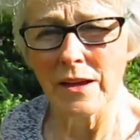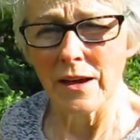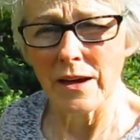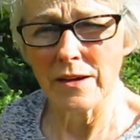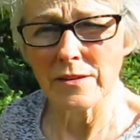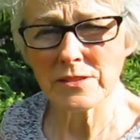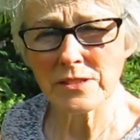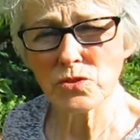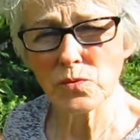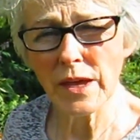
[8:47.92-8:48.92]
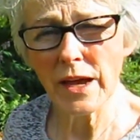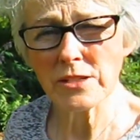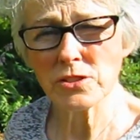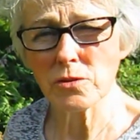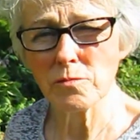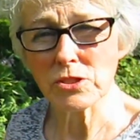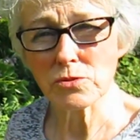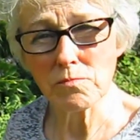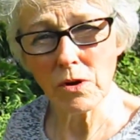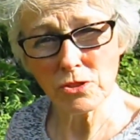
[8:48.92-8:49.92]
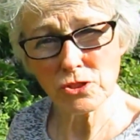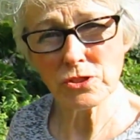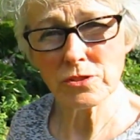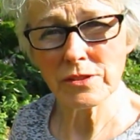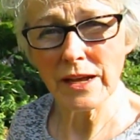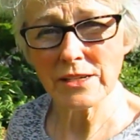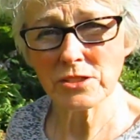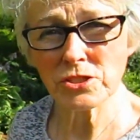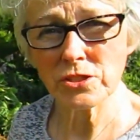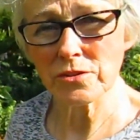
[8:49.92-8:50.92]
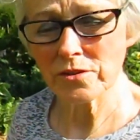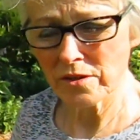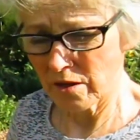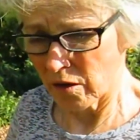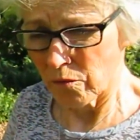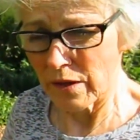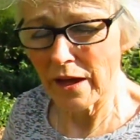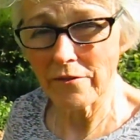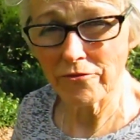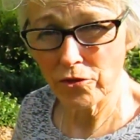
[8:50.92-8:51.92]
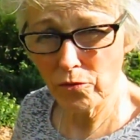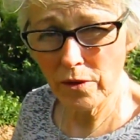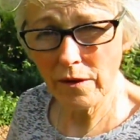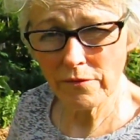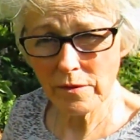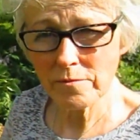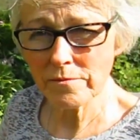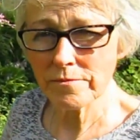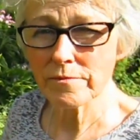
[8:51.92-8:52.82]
Uh, since we had so much mulch last year, we have fewer of them,